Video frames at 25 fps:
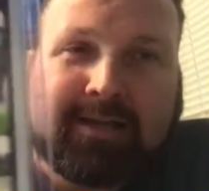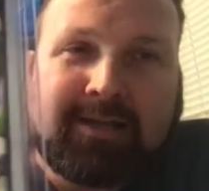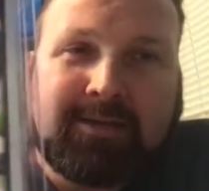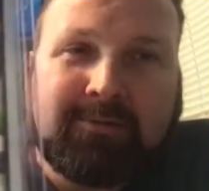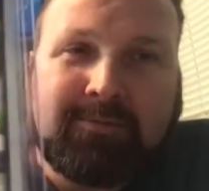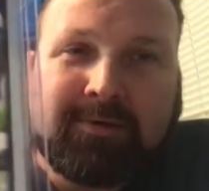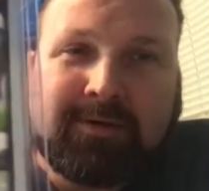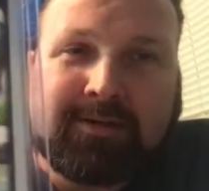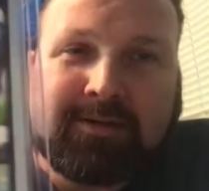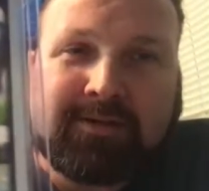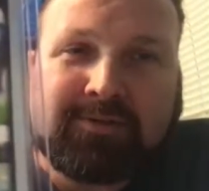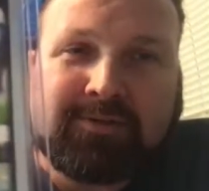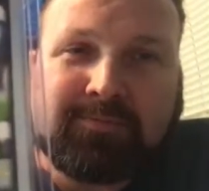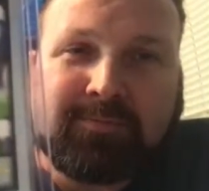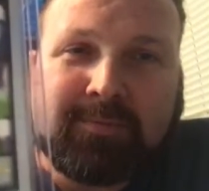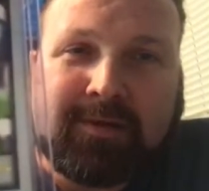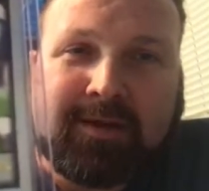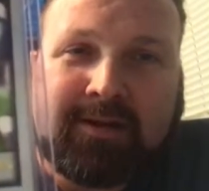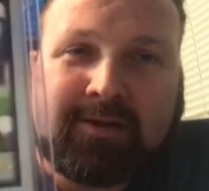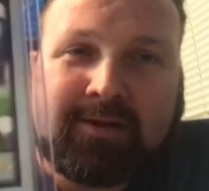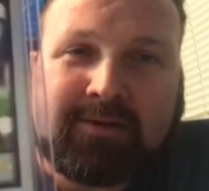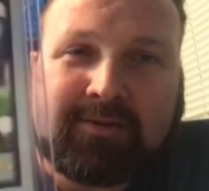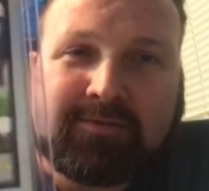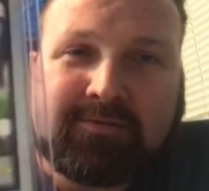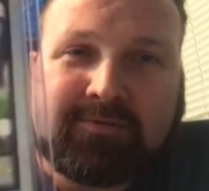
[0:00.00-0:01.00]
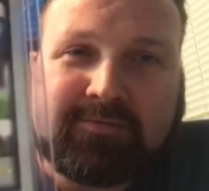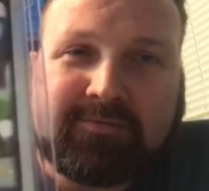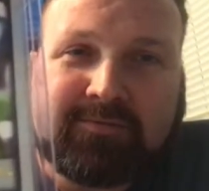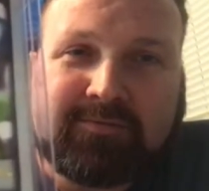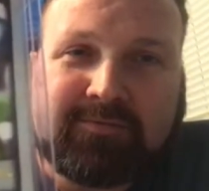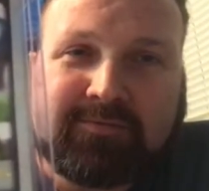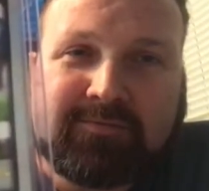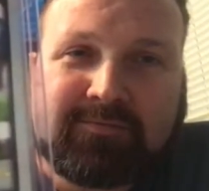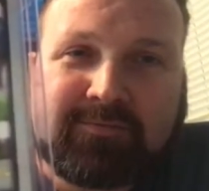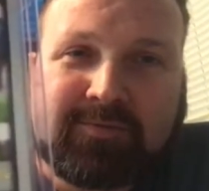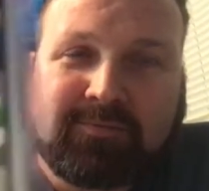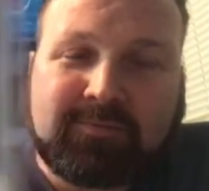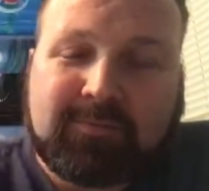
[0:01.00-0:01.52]
Ishmael
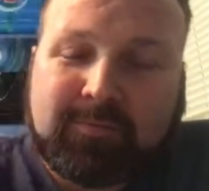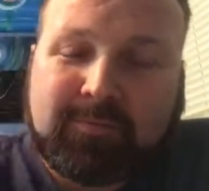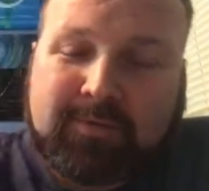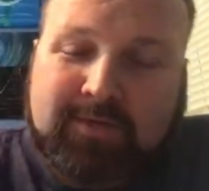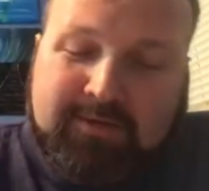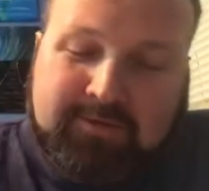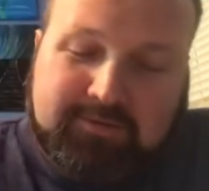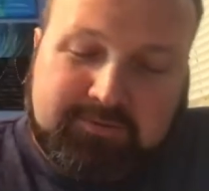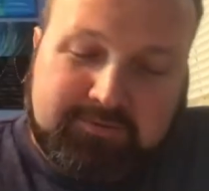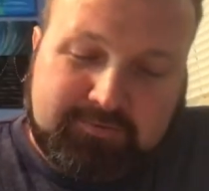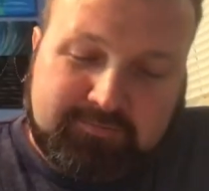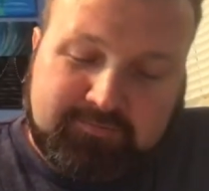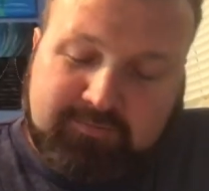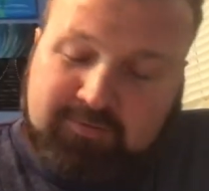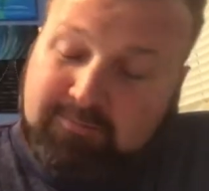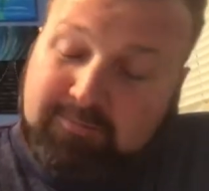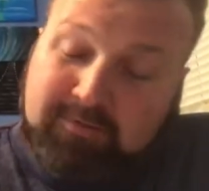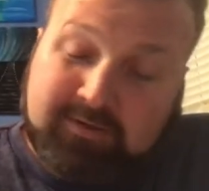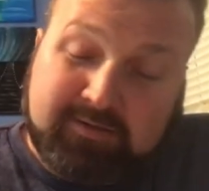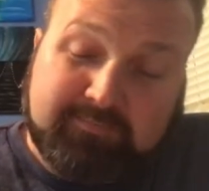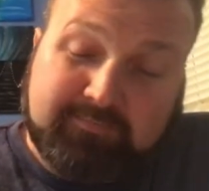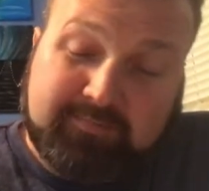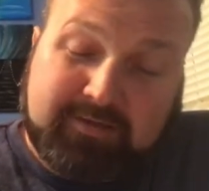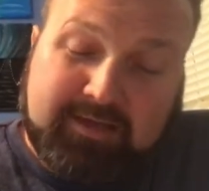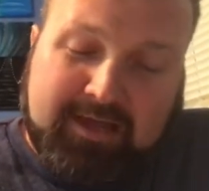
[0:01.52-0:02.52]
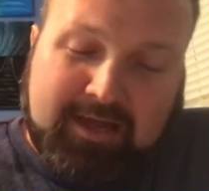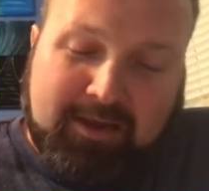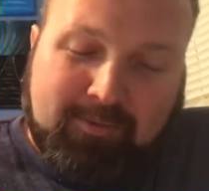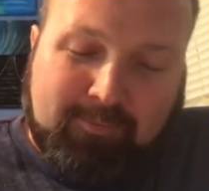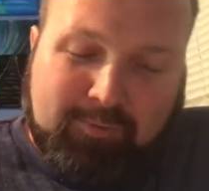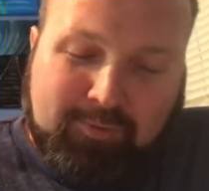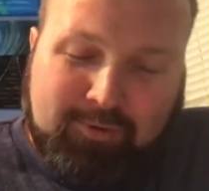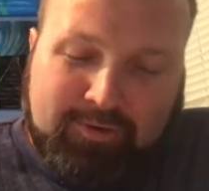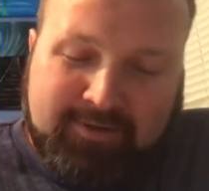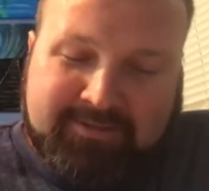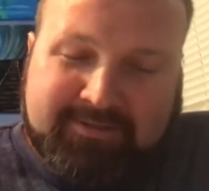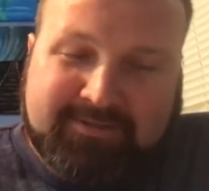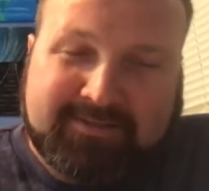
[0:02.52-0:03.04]
from the
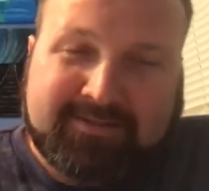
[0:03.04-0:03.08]
Cowboys.